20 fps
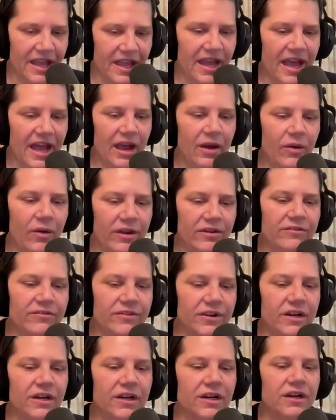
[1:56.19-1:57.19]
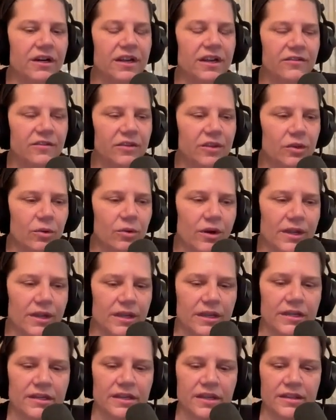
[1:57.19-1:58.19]
However, if you are
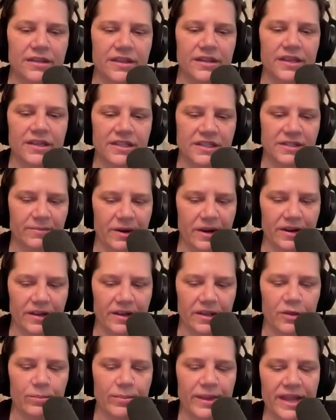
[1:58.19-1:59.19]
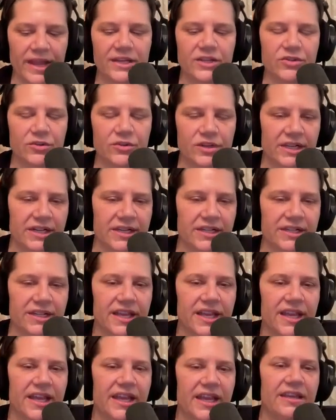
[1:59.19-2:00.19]
in the Inspiring You Patreon
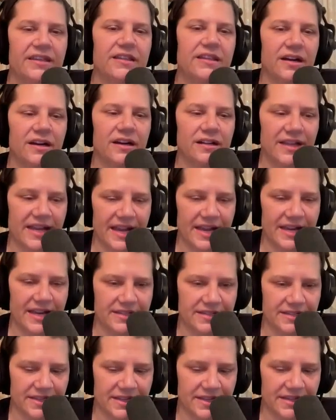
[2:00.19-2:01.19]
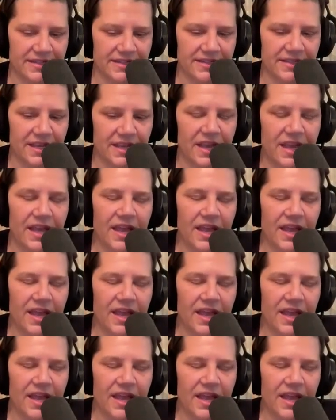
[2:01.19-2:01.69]
in the all access,